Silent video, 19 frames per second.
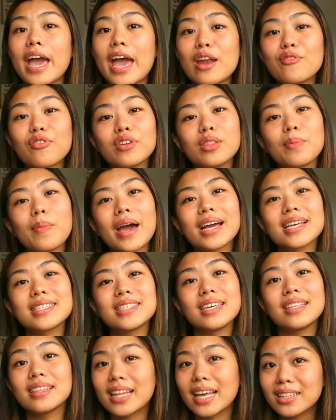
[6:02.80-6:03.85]
And for the
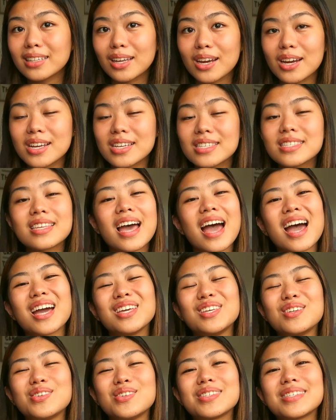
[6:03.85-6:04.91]
magazine letters, I
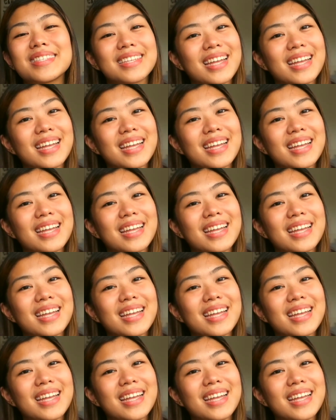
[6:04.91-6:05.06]
used